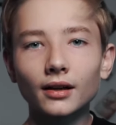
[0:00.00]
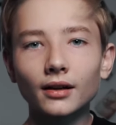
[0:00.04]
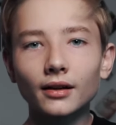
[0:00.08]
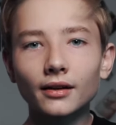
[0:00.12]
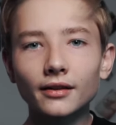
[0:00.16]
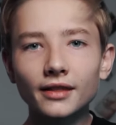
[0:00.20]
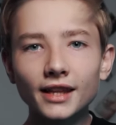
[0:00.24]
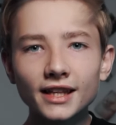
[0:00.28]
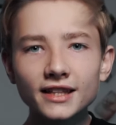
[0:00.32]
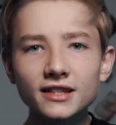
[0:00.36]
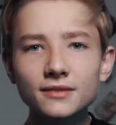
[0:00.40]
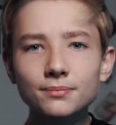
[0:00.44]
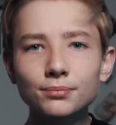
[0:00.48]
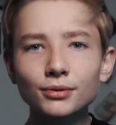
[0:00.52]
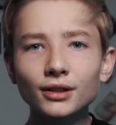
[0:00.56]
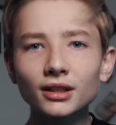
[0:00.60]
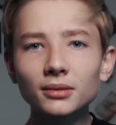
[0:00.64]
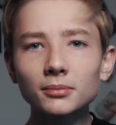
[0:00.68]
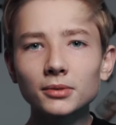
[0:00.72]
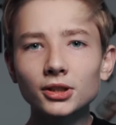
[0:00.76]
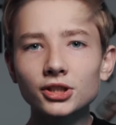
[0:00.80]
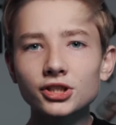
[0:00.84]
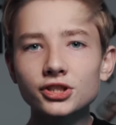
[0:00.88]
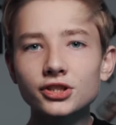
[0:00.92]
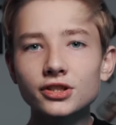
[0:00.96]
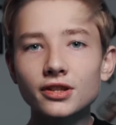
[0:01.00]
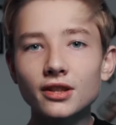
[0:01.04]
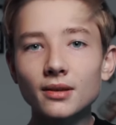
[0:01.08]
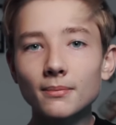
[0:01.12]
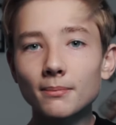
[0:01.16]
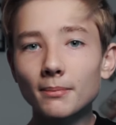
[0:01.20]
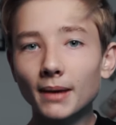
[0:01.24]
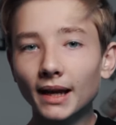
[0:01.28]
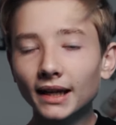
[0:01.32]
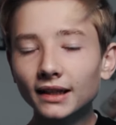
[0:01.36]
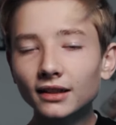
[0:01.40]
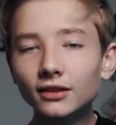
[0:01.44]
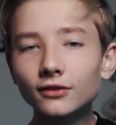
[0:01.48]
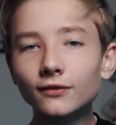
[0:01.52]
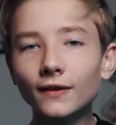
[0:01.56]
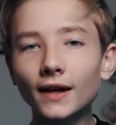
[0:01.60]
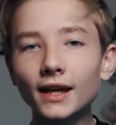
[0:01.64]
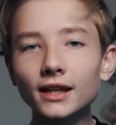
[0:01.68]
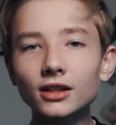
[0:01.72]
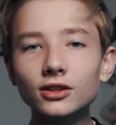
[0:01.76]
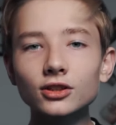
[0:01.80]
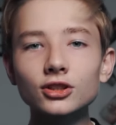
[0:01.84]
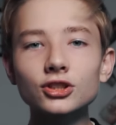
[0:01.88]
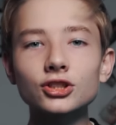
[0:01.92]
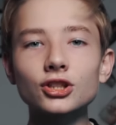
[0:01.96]
That's pretty much the main
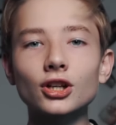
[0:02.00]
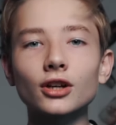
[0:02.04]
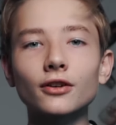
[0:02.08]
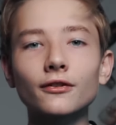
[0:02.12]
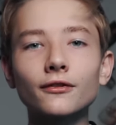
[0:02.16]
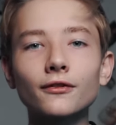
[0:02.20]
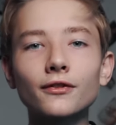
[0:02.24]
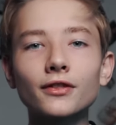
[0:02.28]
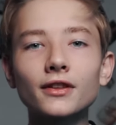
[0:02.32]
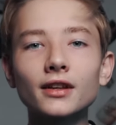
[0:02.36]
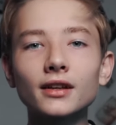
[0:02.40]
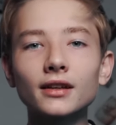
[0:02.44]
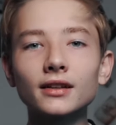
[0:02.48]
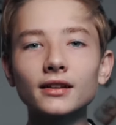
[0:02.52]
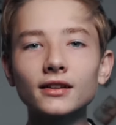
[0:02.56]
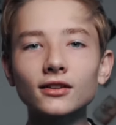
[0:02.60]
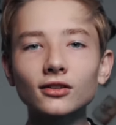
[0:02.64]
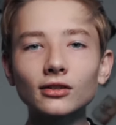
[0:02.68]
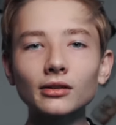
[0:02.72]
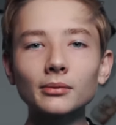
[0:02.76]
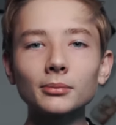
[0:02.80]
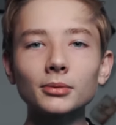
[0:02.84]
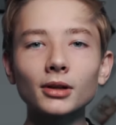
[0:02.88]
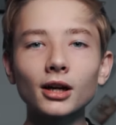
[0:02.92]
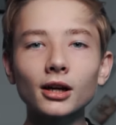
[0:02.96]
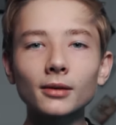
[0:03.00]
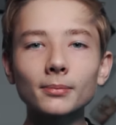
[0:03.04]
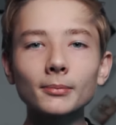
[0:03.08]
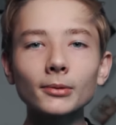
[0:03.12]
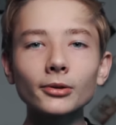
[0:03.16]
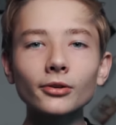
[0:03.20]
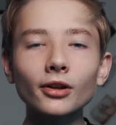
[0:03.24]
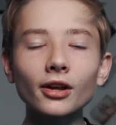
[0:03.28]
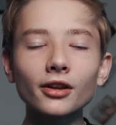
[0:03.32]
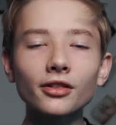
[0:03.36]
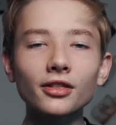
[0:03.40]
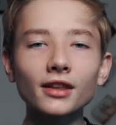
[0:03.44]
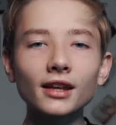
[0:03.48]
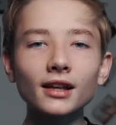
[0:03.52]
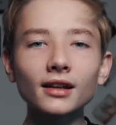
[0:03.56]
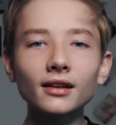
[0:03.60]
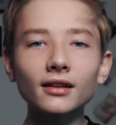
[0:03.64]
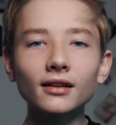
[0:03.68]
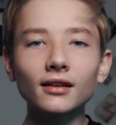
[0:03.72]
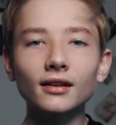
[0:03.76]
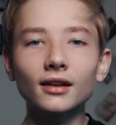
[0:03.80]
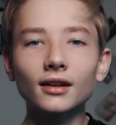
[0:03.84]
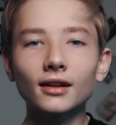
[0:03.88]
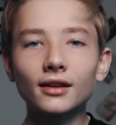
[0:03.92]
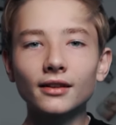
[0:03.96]
advantage of the Instagram dark mode, I think,
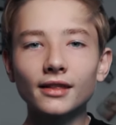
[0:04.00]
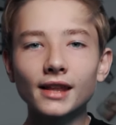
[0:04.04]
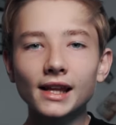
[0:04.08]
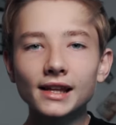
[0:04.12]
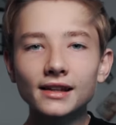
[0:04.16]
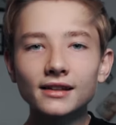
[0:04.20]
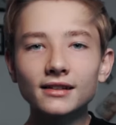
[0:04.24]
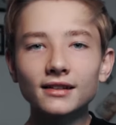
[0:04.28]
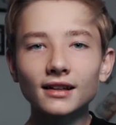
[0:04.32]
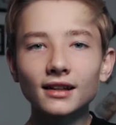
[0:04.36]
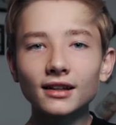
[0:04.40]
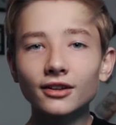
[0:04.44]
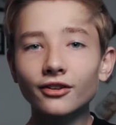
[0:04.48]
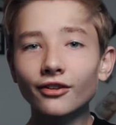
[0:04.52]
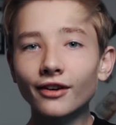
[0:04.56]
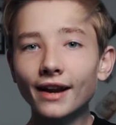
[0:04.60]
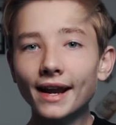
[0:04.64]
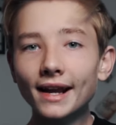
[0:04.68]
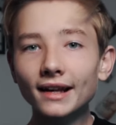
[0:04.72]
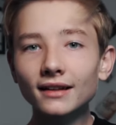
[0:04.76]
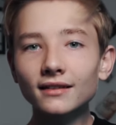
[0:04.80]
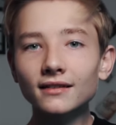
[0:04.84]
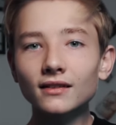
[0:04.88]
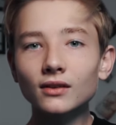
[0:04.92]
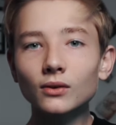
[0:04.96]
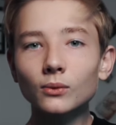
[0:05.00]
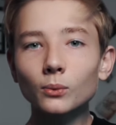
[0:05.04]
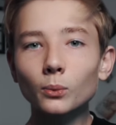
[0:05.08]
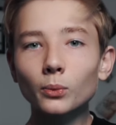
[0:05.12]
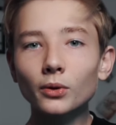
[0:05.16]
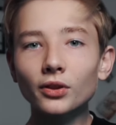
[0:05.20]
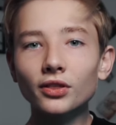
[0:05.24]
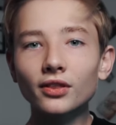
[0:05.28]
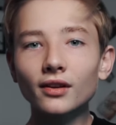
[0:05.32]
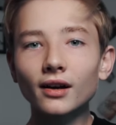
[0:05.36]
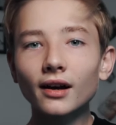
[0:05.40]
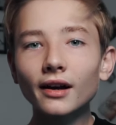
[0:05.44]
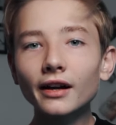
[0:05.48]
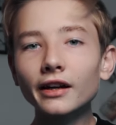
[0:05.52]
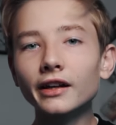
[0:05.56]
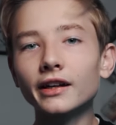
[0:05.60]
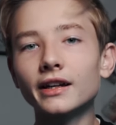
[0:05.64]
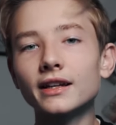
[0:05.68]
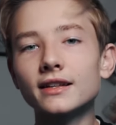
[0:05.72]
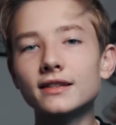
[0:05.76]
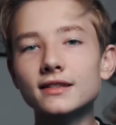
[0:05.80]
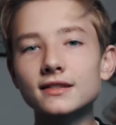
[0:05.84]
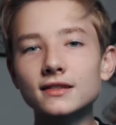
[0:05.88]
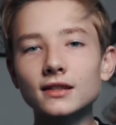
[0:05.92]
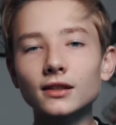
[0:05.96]
that it interacts with
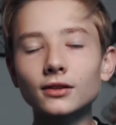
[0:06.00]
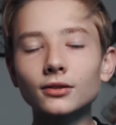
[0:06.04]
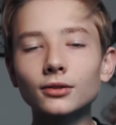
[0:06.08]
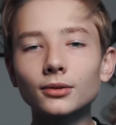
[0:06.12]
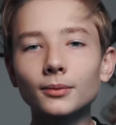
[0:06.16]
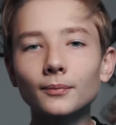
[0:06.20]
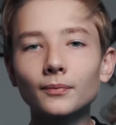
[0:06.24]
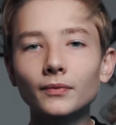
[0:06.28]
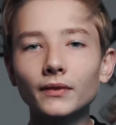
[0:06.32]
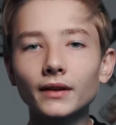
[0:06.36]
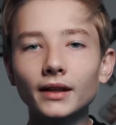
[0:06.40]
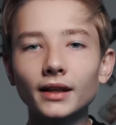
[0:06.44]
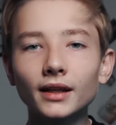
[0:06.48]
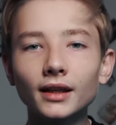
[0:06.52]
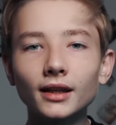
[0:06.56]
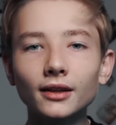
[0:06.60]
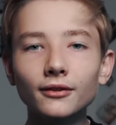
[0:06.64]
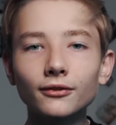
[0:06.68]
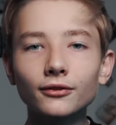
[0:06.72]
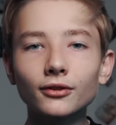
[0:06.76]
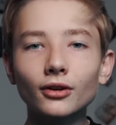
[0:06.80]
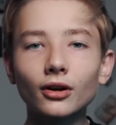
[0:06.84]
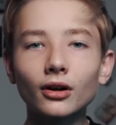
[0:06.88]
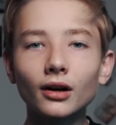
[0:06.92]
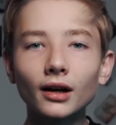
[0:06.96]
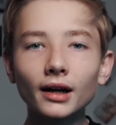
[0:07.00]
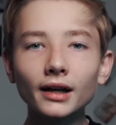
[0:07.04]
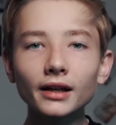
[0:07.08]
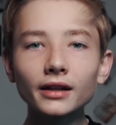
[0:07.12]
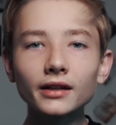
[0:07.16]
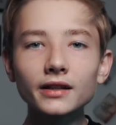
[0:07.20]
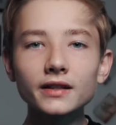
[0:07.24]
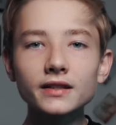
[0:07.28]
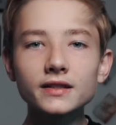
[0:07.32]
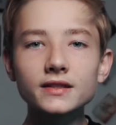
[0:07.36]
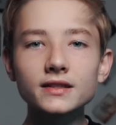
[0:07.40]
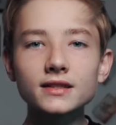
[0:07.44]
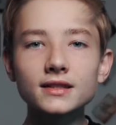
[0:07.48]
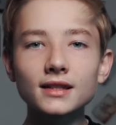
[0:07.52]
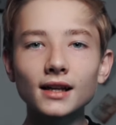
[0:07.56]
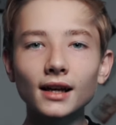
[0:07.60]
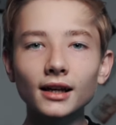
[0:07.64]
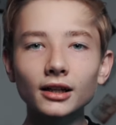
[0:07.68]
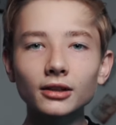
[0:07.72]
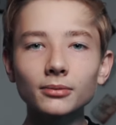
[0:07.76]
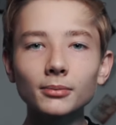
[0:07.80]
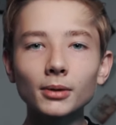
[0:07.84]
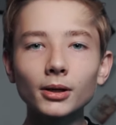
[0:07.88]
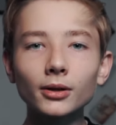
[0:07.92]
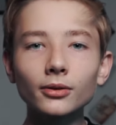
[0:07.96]
iOS. So if your iOS
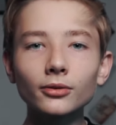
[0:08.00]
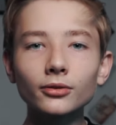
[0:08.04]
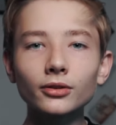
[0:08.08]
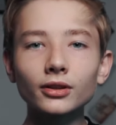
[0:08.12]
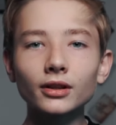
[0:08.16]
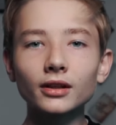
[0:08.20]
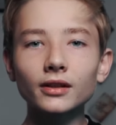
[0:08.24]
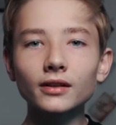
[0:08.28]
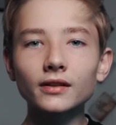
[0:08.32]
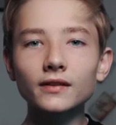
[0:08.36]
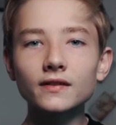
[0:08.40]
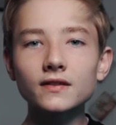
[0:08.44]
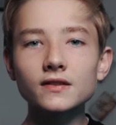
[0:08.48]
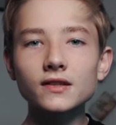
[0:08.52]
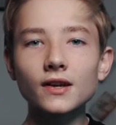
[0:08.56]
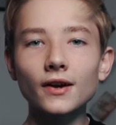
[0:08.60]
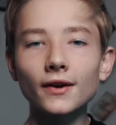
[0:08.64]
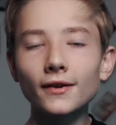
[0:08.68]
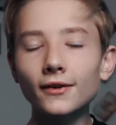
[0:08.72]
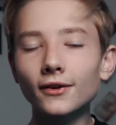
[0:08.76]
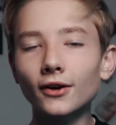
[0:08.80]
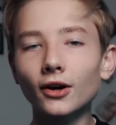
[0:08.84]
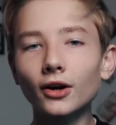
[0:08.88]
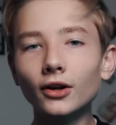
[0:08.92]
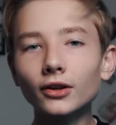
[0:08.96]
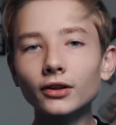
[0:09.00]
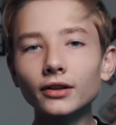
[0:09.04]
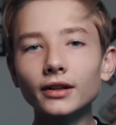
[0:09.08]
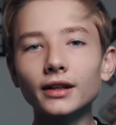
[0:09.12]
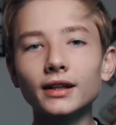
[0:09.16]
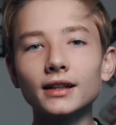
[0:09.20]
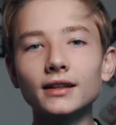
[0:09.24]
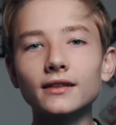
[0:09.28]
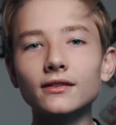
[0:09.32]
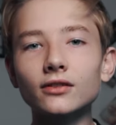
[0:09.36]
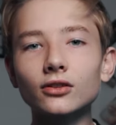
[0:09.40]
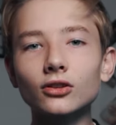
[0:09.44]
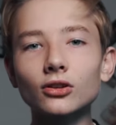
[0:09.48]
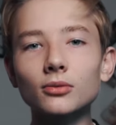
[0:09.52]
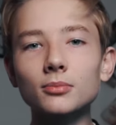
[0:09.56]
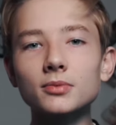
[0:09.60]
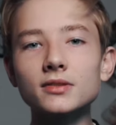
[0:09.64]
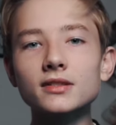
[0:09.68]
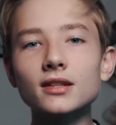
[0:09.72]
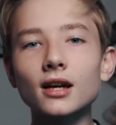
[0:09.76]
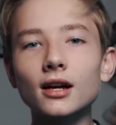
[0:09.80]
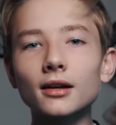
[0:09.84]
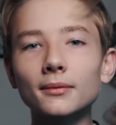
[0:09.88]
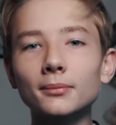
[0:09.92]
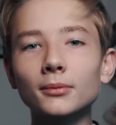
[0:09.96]
dark mode is turned on, Instagram's
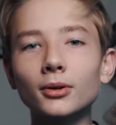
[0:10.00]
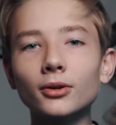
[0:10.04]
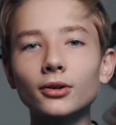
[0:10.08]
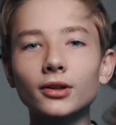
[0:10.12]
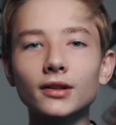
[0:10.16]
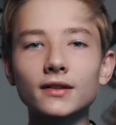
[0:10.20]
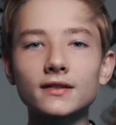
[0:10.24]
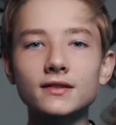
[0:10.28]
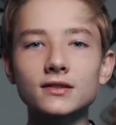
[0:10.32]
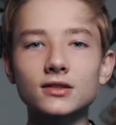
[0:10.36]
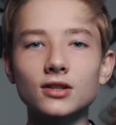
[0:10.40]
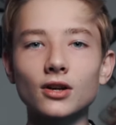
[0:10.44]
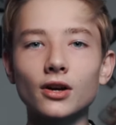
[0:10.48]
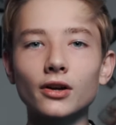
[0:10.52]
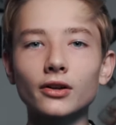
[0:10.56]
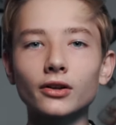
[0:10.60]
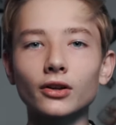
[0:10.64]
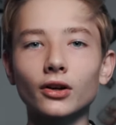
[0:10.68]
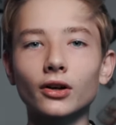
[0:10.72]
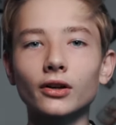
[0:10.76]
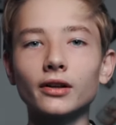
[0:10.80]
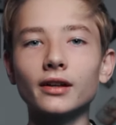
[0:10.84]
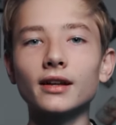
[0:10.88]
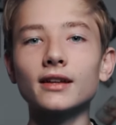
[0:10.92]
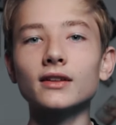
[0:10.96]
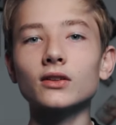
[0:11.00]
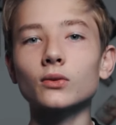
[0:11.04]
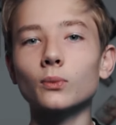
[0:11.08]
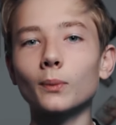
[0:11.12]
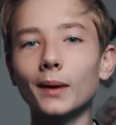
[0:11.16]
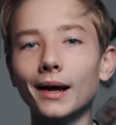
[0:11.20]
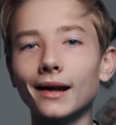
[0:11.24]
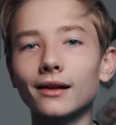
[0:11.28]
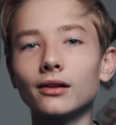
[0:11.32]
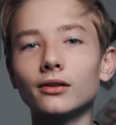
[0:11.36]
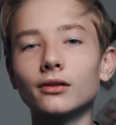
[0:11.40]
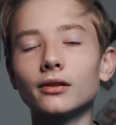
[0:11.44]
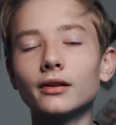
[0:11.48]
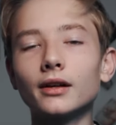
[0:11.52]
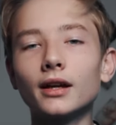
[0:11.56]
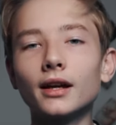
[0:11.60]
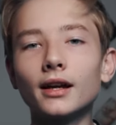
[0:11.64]
dark mode is turned on as well.